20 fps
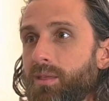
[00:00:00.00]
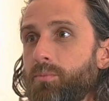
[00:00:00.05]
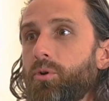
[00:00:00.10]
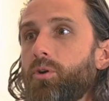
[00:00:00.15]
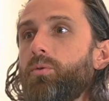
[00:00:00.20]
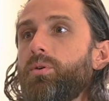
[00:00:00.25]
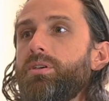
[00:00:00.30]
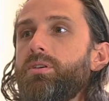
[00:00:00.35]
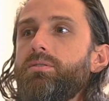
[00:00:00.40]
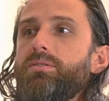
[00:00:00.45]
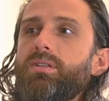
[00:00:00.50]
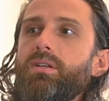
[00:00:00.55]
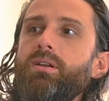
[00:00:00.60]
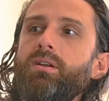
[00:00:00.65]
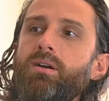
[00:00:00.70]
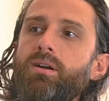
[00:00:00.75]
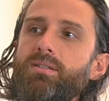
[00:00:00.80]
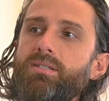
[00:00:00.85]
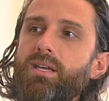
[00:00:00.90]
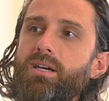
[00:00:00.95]
the more we use it in
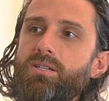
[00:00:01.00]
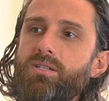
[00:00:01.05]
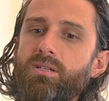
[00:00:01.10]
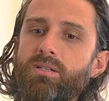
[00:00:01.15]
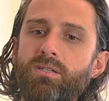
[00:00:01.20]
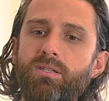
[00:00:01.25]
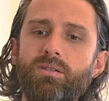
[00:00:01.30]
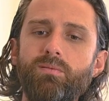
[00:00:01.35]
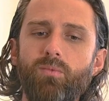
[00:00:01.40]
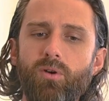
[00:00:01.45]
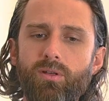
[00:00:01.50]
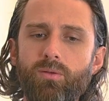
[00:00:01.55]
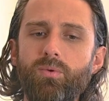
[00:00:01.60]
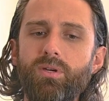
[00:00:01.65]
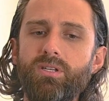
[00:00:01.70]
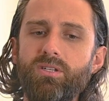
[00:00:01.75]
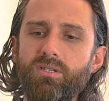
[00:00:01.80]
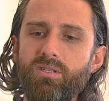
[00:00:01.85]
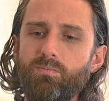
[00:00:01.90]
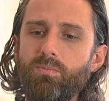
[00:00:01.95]
our sessions, we
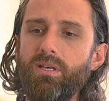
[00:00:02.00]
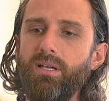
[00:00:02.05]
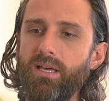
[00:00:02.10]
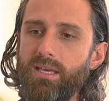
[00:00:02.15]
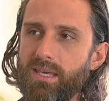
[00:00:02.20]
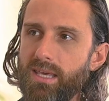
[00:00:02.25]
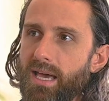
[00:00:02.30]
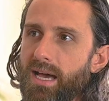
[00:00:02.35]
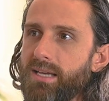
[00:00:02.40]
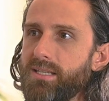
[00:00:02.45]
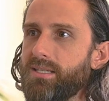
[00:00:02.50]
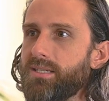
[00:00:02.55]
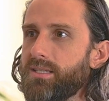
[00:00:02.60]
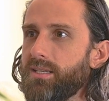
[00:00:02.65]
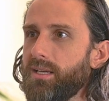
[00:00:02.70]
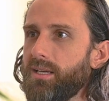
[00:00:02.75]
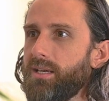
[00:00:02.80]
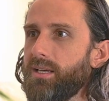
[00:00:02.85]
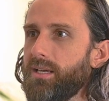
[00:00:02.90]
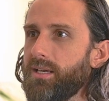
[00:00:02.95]
can just be like, yes,
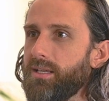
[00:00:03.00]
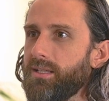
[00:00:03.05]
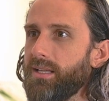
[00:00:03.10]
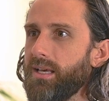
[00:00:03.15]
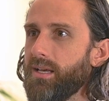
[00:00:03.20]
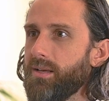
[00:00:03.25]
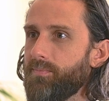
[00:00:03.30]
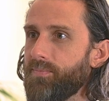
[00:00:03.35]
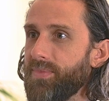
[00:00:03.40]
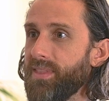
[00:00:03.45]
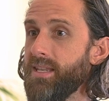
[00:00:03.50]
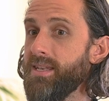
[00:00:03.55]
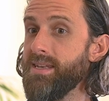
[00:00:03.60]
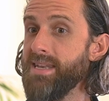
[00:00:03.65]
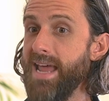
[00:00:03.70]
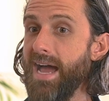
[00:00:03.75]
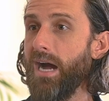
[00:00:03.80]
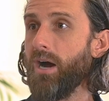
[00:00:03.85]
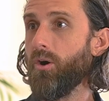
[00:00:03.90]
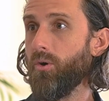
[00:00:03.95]
like
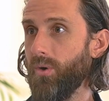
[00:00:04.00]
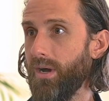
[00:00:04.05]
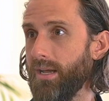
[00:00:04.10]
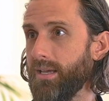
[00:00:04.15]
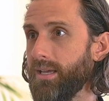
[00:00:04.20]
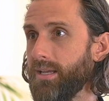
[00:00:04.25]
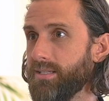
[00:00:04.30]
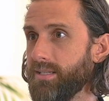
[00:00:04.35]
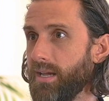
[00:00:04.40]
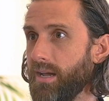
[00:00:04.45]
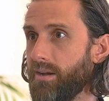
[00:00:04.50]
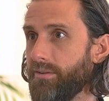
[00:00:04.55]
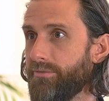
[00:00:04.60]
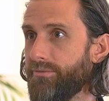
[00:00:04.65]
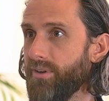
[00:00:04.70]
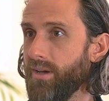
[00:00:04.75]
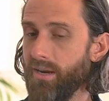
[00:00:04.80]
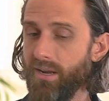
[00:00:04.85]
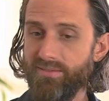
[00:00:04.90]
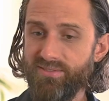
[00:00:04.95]
now I get to have
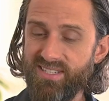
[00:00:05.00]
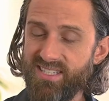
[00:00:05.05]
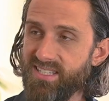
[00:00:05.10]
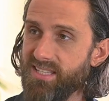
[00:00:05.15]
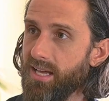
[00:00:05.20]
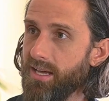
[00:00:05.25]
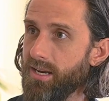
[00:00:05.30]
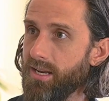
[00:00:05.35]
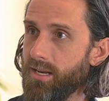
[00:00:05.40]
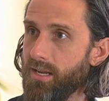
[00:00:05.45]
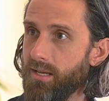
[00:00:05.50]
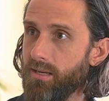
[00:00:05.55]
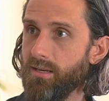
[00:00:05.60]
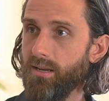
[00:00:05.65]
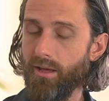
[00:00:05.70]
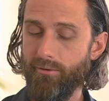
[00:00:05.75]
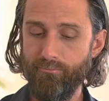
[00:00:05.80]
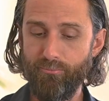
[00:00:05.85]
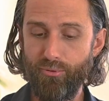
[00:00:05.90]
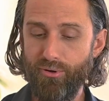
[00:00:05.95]
fun. I've studied it,
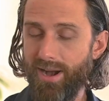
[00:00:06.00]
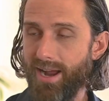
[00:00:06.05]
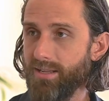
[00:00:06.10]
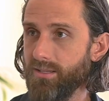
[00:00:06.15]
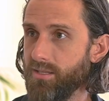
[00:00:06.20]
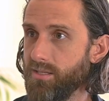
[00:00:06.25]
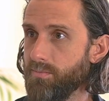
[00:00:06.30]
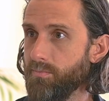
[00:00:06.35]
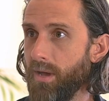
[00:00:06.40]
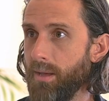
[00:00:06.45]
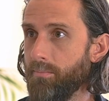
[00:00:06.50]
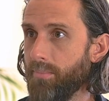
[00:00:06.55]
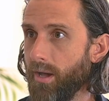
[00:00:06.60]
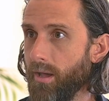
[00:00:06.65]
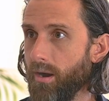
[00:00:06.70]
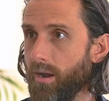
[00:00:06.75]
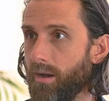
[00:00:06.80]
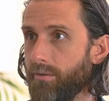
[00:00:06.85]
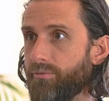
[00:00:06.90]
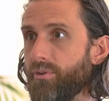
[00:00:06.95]
I've practiced my
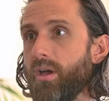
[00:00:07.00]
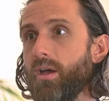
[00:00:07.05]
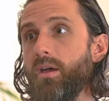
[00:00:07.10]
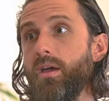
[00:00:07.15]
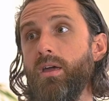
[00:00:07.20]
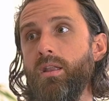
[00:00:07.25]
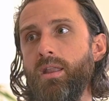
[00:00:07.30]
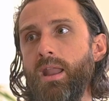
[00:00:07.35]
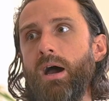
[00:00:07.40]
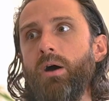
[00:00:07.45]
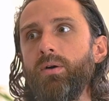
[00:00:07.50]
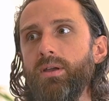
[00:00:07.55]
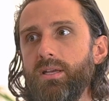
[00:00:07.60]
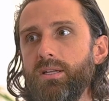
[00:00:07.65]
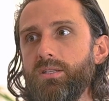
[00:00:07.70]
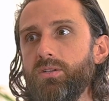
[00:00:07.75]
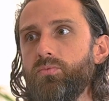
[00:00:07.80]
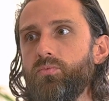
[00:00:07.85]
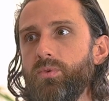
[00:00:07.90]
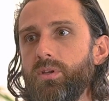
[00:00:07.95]
butt off, and now I
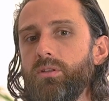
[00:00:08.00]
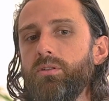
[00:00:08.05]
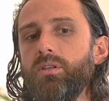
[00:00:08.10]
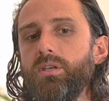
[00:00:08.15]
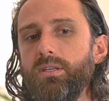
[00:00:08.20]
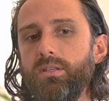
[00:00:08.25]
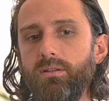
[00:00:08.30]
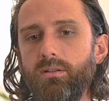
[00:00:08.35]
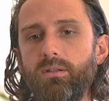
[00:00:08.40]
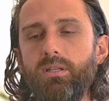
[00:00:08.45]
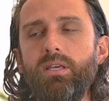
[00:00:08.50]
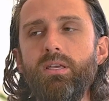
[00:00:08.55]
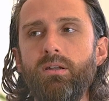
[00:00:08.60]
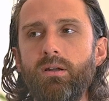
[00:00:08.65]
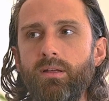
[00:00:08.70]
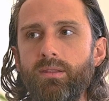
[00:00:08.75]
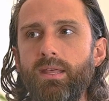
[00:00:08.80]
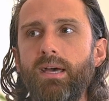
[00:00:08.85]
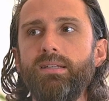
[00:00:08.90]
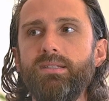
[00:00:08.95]
get to really lean
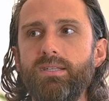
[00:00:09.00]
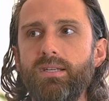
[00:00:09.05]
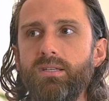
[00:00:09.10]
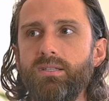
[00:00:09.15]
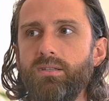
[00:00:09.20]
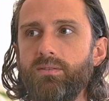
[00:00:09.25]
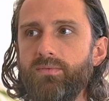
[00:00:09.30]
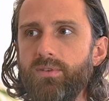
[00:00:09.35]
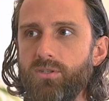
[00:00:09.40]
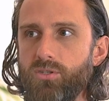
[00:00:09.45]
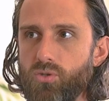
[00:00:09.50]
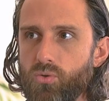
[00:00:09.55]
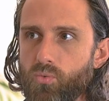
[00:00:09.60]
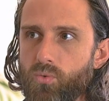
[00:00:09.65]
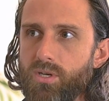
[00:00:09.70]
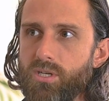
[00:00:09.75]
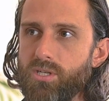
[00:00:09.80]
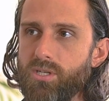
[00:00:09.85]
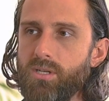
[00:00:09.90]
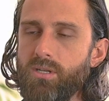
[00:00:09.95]
on that sense of
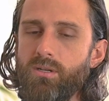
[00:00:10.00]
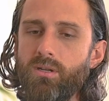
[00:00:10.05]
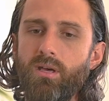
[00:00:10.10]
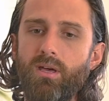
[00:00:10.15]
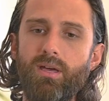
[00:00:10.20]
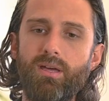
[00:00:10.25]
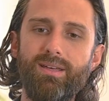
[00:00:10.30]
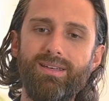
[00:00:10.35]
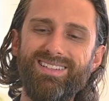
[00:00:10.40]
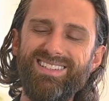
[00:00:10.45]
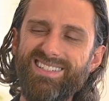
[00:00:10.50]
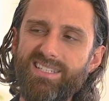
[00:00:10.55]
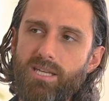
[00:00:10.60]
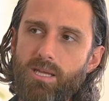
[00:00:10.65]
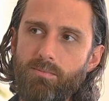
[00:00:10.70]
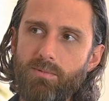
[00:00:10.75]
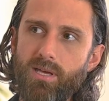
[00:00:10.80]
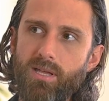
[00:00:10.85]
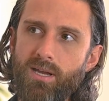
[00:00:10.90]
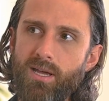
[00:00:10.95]
intuition,
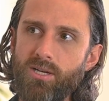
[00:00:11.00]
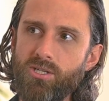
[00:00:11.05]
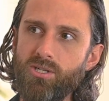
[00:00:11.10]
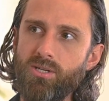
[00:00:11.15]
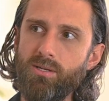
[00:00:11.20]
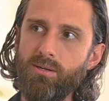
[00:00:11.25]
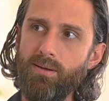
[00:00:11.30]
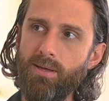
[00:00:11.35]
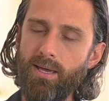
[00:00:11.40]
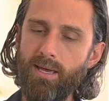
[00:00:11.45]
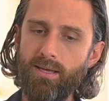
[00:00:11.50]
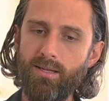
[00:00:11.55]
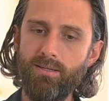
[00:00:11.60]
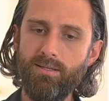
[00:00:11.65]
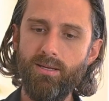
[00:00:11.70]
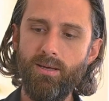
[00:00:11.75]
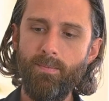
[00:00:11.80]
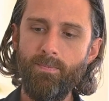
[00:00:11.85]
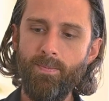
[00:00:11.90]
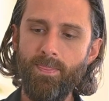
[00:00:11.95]
deep connection,
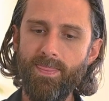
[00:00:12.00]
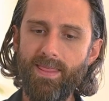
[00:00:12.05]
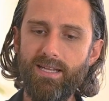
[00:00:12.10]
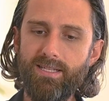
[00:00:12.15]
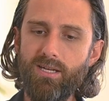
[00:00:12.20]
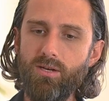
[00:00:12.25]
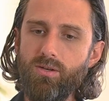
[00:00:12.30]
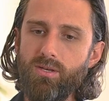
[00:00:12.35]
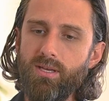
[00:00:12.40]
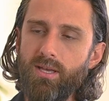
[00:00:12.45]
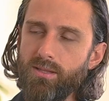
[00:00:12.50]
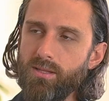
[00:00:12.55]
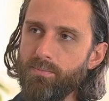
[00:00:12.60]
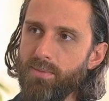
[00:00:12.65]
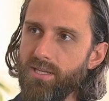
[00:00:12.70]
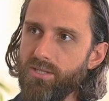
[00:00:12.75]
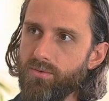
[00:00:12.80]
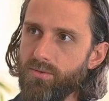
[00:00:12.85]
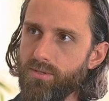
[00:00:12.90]
and that's how you can get the best